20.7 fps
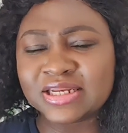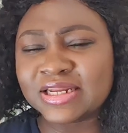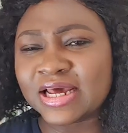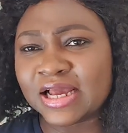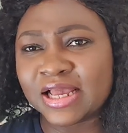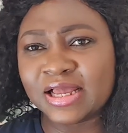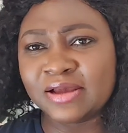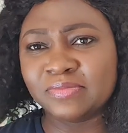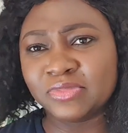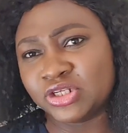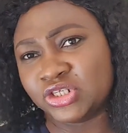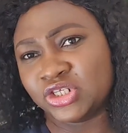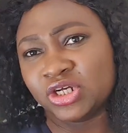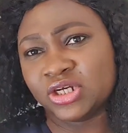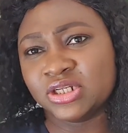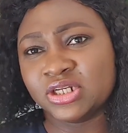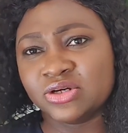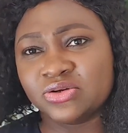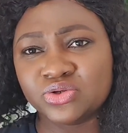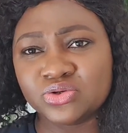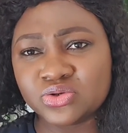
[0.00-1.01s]
That can be
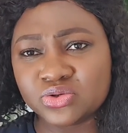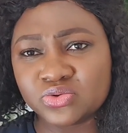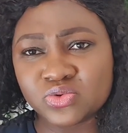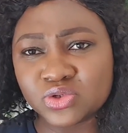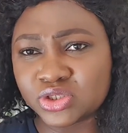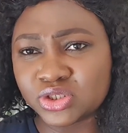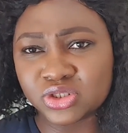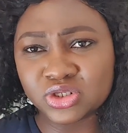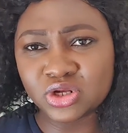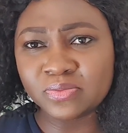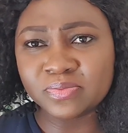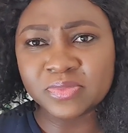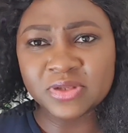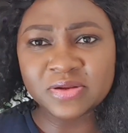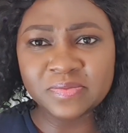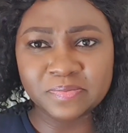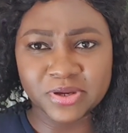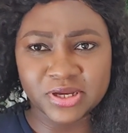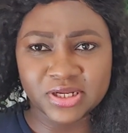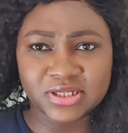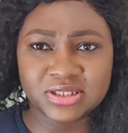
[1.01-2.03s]
channeled towards something
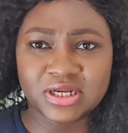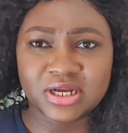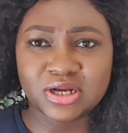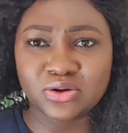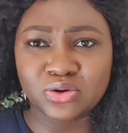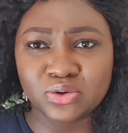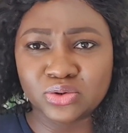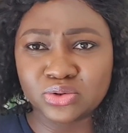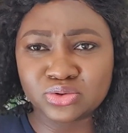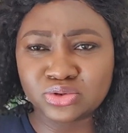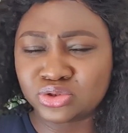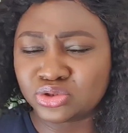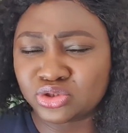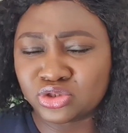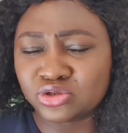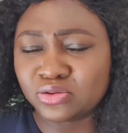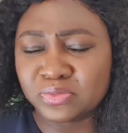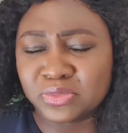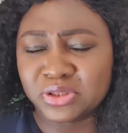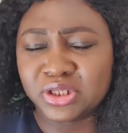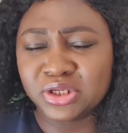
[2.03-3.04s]
better or
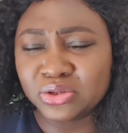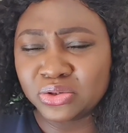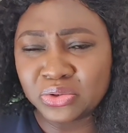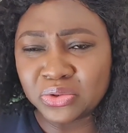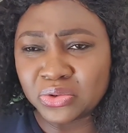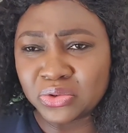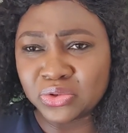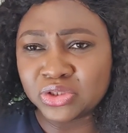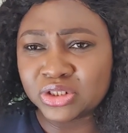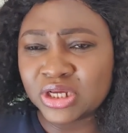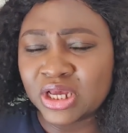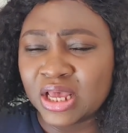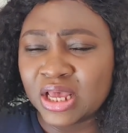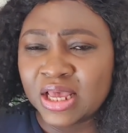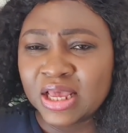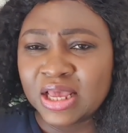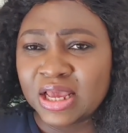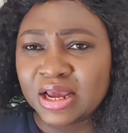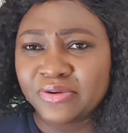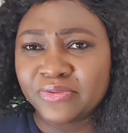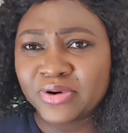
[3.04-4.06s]
something good,
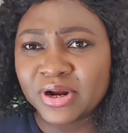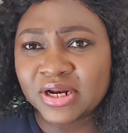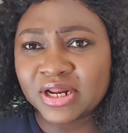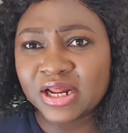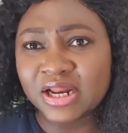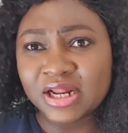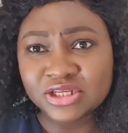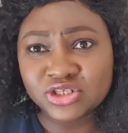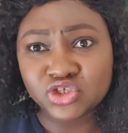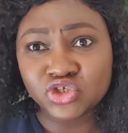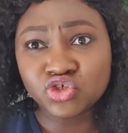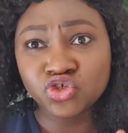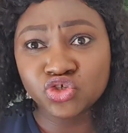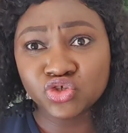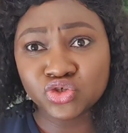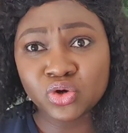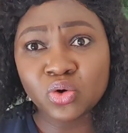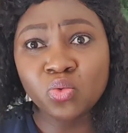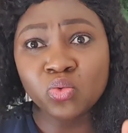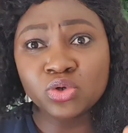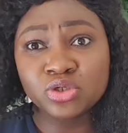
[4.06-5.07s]
rather than
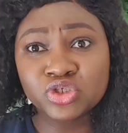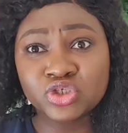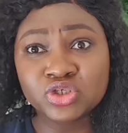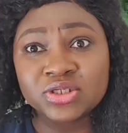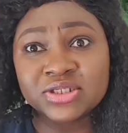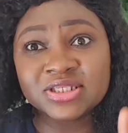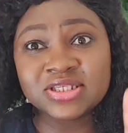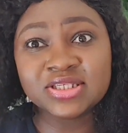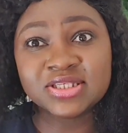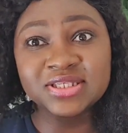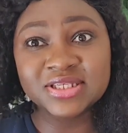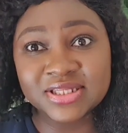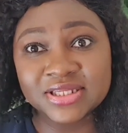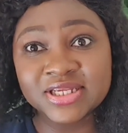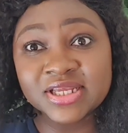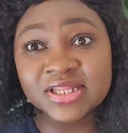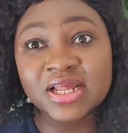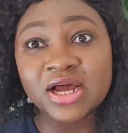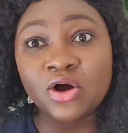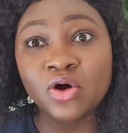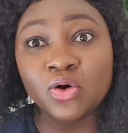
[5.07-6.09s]
someone just
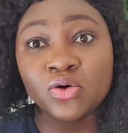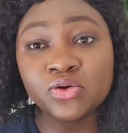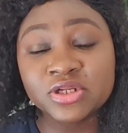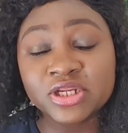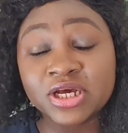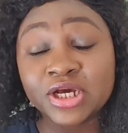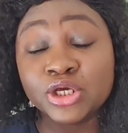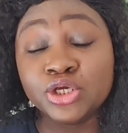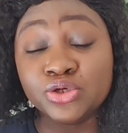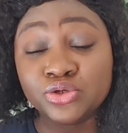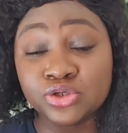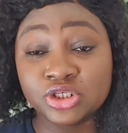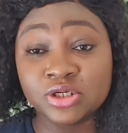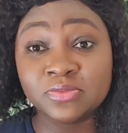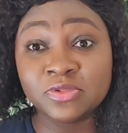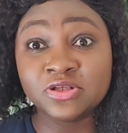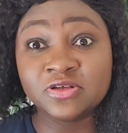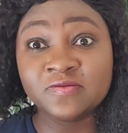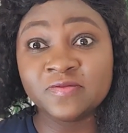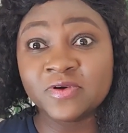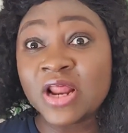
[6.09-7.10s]
sitting down on that huge
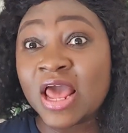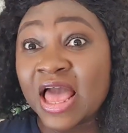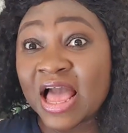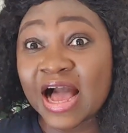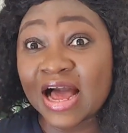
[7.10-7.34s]
amount of money.